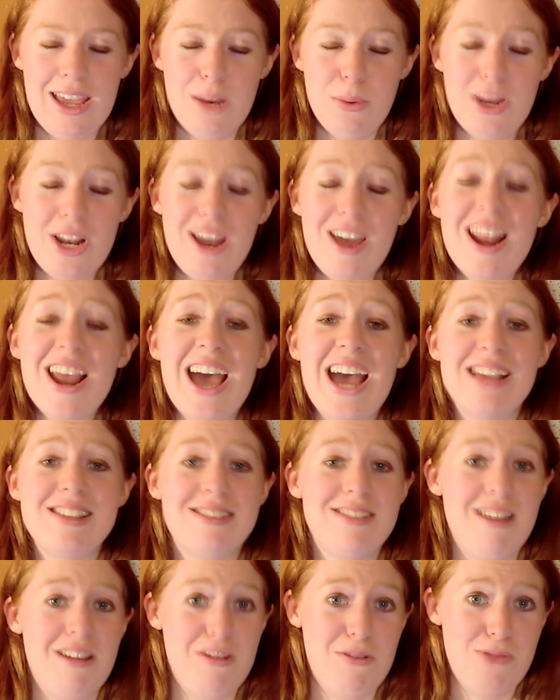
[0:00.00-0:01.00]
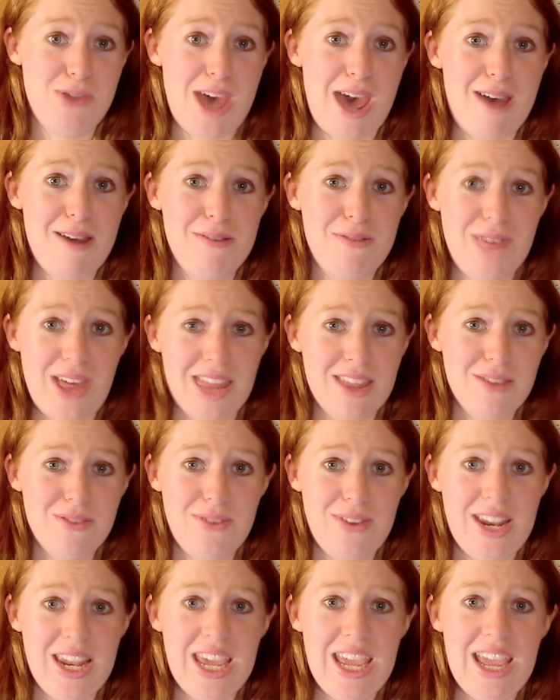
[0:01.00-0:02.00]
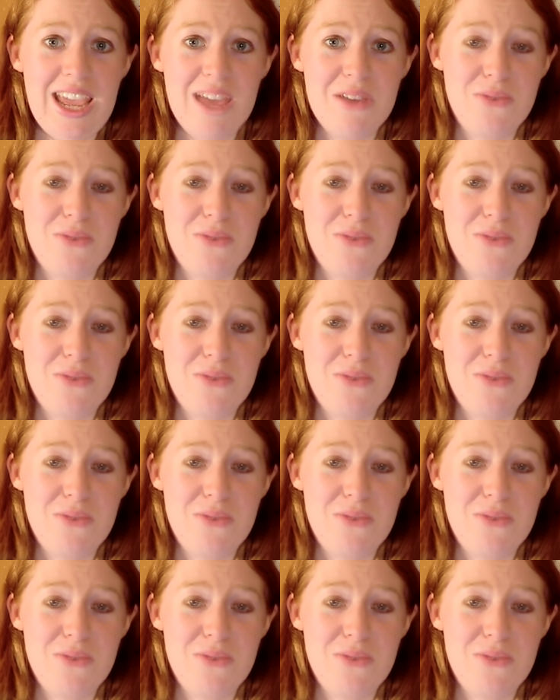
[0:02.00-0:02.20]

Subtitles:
Anyway, Lila has none of that, thankfully.